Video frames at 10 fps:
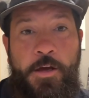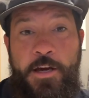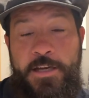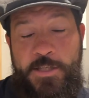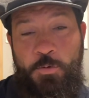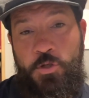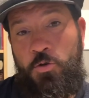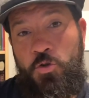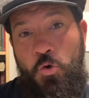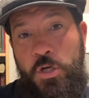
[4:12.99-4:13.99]
And that's where
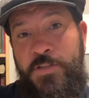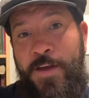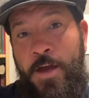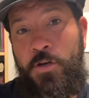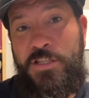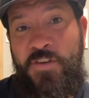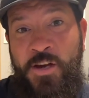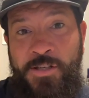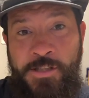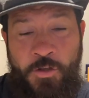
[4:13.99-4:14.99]
true joy is found. It's
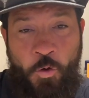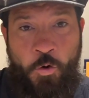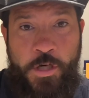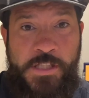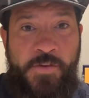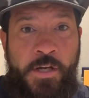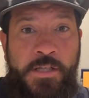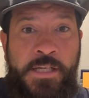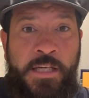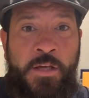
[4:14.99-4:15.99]
found in the Lord. It's found in
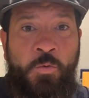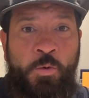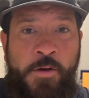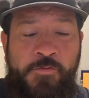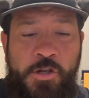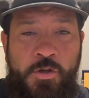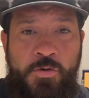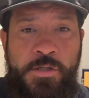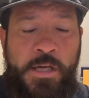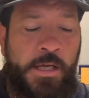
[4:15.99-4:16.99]
taking
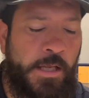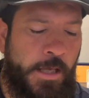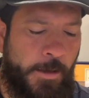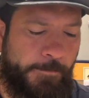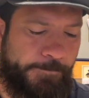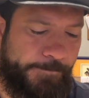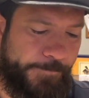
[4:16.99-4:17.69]
refuge in him.